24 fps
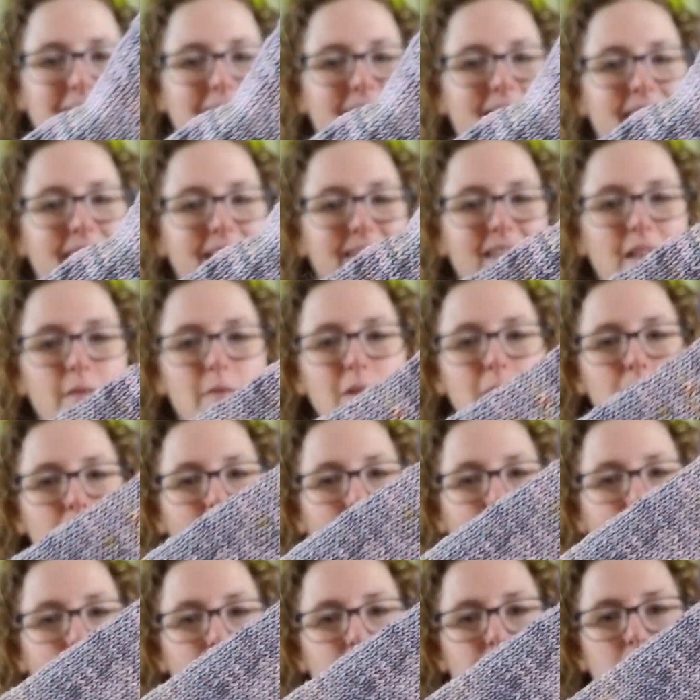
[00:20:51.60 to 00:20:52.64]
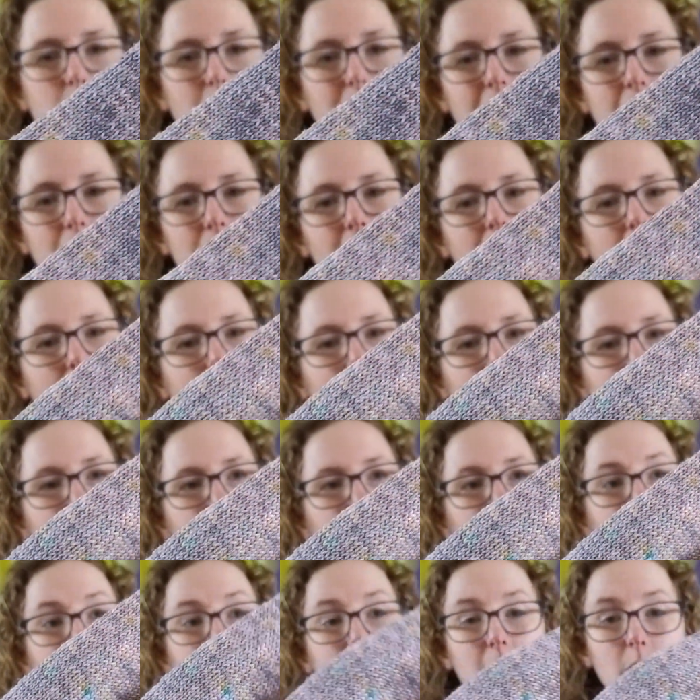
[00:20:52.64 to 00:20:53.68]
a
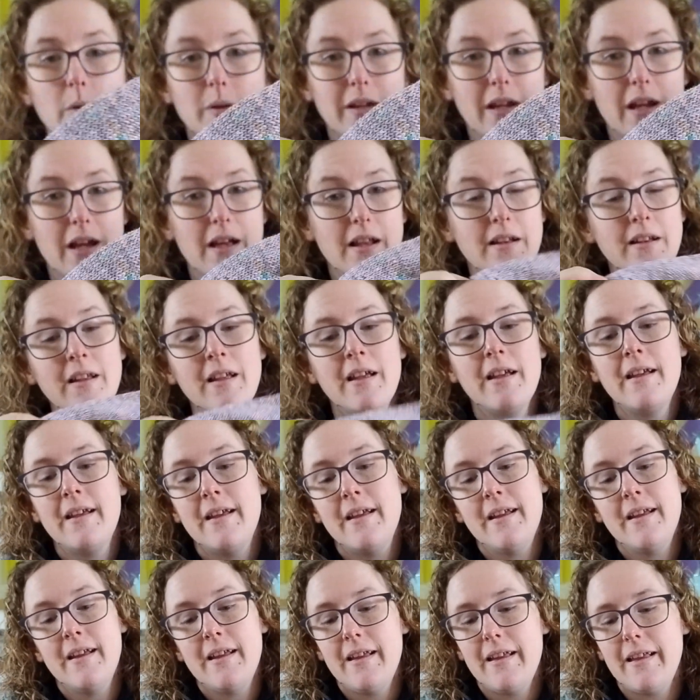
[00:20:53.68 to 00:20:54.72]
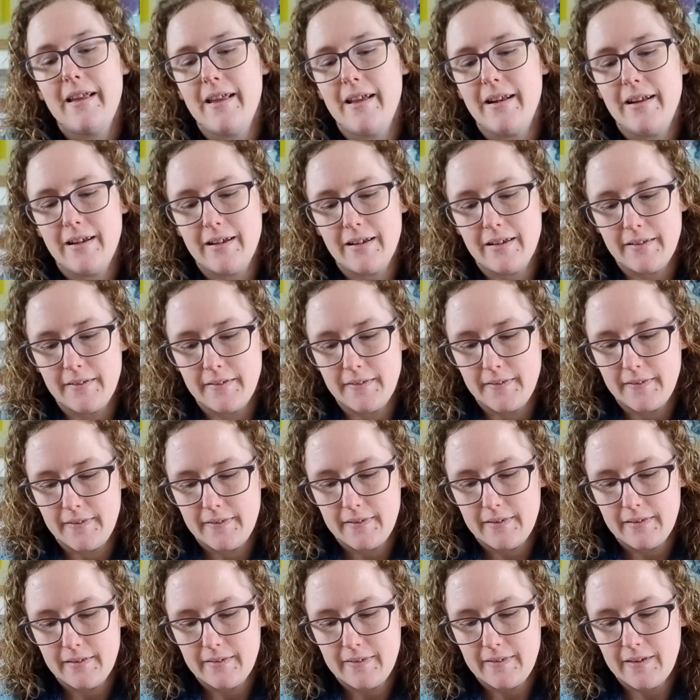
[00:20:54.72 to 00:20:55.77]
75-25 sock yarn. It
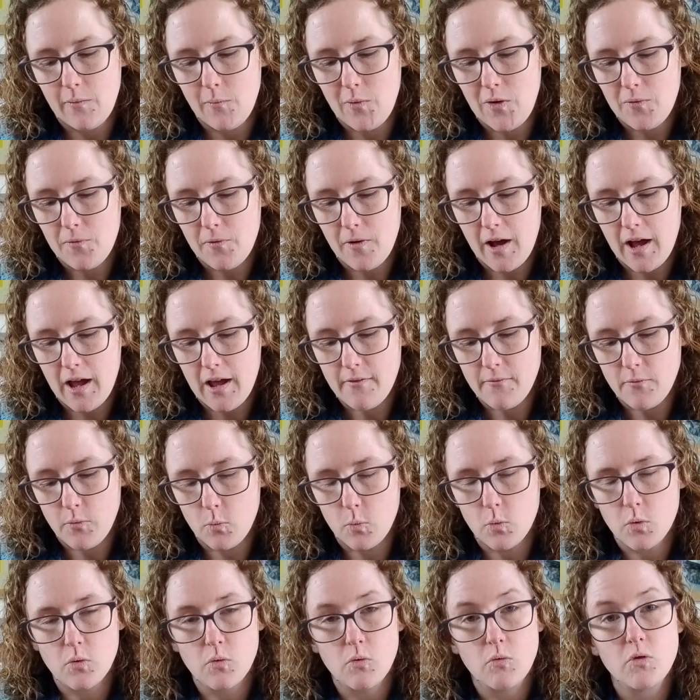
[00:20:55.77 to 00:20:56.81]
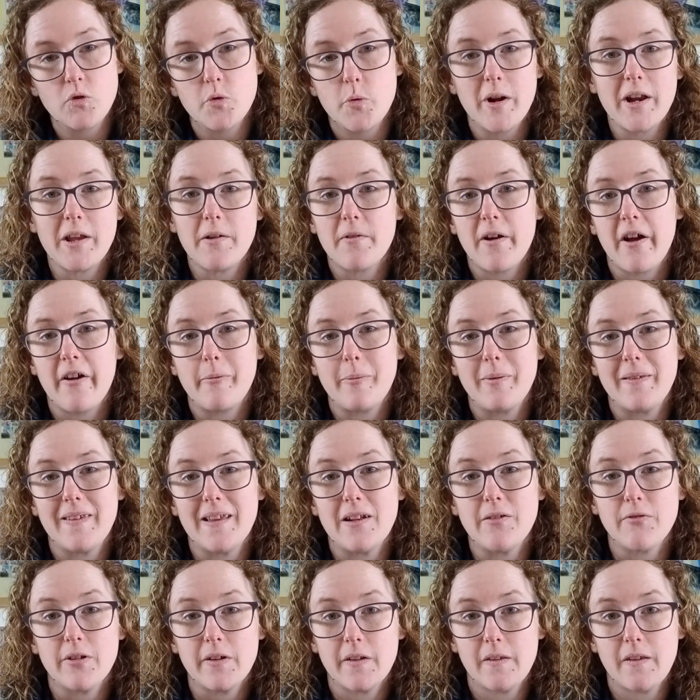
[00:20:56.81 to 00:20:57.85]
is 75 wool, 25%
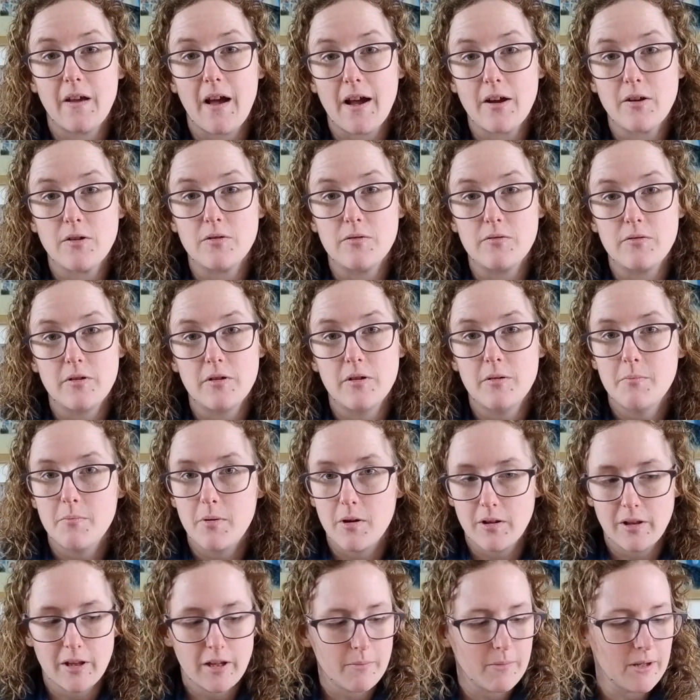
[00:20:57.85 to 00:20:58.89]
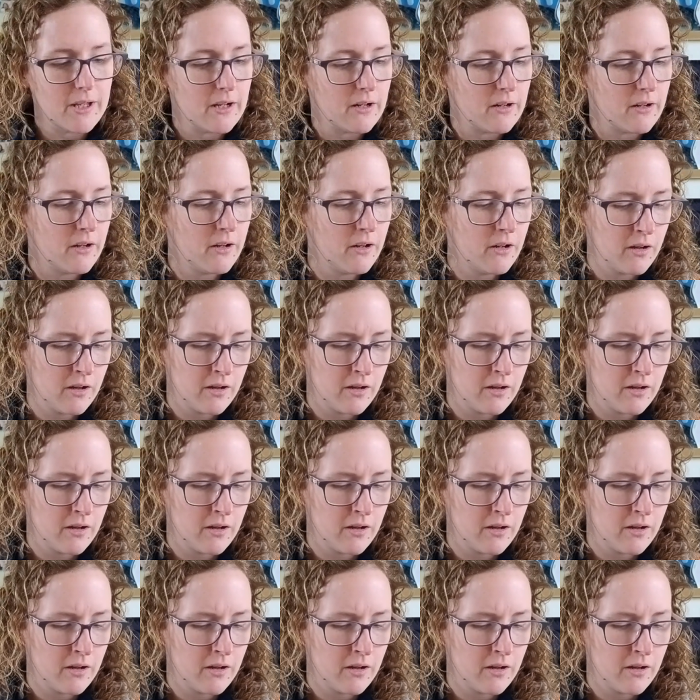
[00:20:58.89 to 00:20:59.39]
recycled polyamide,